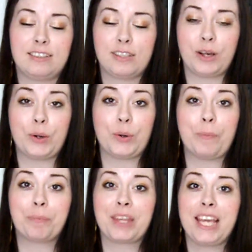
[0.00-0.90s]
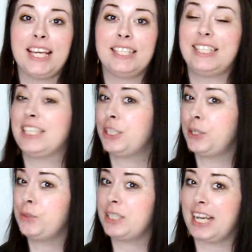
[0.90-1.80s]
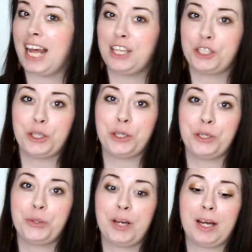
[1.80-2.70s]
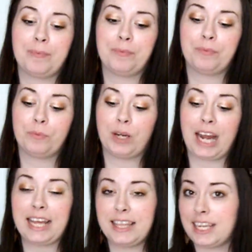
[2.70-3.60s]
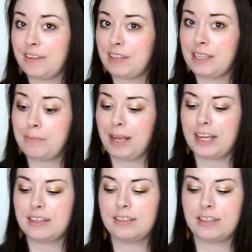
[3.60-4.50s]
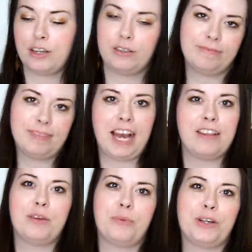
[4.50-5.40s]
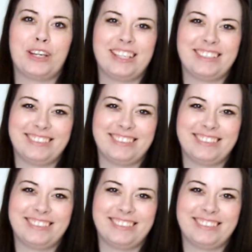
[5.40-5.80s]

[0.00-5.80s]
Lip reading: So stay tuned and I'll show you what I think of them and how they work.